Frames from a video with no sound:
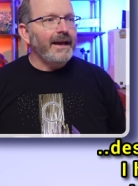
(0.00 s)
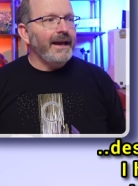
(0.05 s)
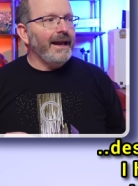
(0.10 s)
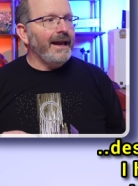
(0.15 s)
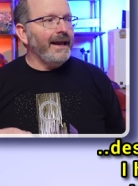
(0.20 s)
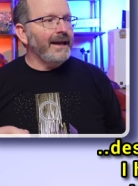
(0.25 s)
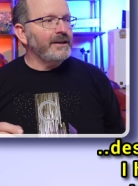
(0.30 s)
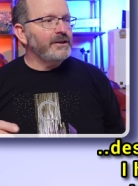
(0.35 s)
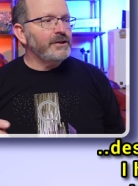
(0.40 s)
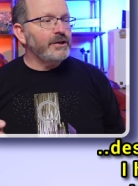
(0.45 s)

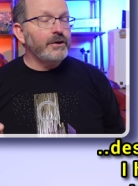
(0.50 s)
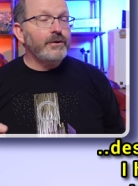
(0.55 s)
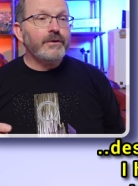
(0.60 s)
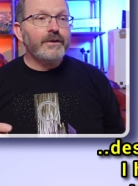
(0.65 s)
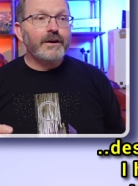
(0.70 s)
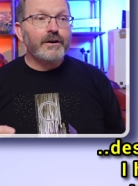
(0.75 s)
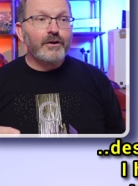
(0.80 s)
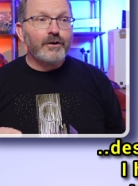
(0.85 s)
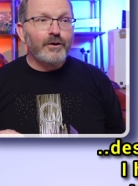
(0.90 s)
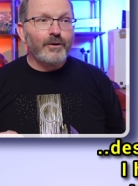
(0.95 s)
And to
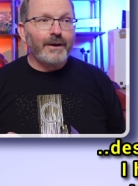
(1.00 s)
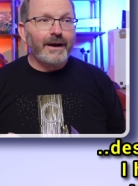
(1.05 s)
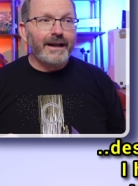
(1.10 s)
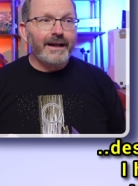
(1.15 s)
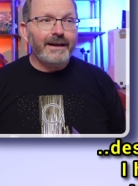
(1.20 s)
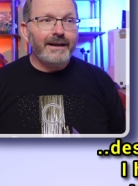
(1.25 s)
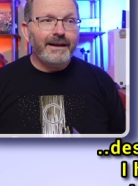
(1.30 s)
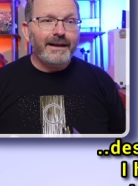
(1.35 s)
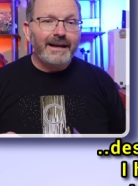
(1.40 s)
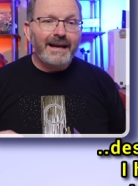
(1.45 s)
their
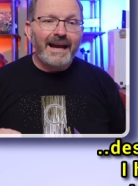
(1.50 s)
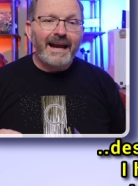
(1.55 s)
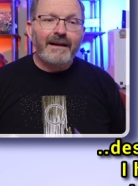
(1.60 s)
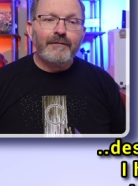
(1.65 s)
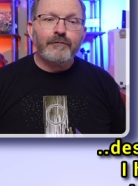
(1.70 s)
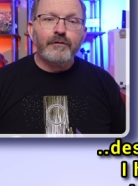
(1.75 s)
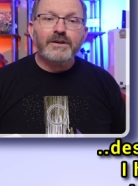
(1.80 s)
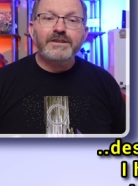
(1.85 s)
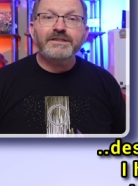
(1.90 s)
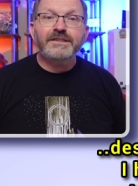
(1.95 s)
credit,
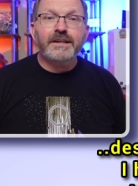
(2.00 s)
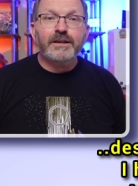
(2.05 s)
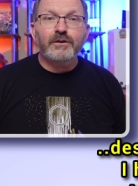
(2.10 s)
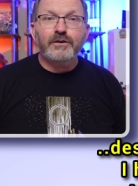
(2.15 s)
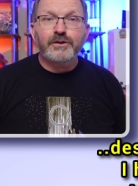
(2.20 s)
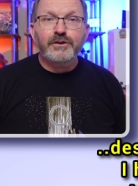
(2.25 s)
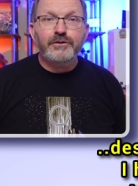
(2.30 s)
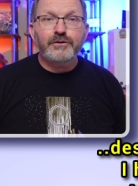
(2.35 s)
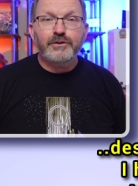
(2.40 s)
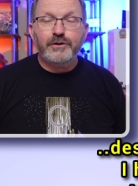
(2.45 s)
every
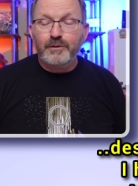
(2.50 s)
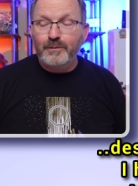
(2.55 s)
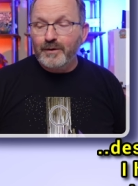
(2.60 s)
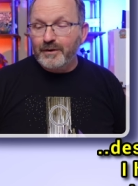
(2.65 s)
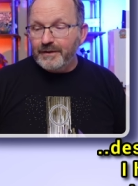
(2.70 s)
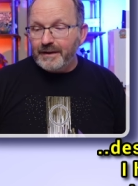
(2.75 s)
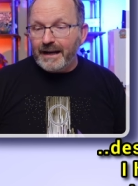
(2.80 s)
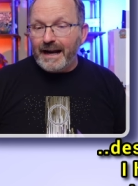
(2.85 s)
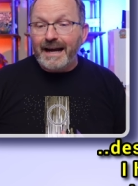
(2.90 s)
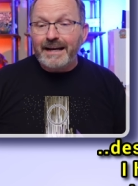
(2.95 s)
single
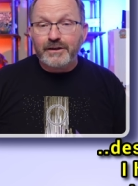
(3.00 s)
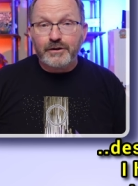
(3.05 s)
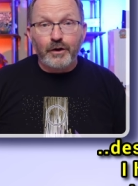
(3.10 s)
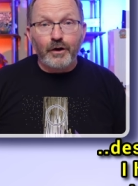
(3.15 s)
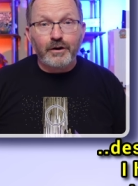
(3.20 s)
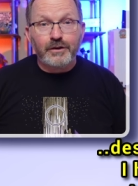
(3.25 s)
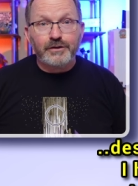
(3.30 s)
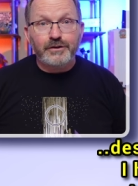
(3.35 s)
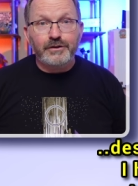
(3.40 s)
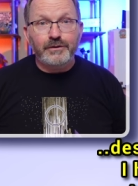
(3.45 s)
YouTuber that I
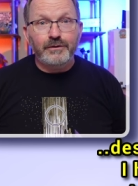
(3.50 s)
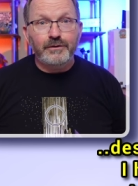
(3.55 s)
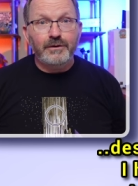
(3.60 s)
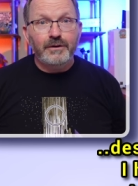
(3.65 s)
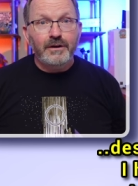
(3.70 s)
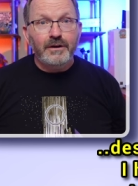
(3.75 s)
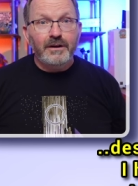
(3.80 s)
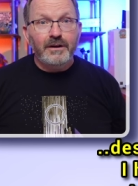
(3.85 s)
talked to,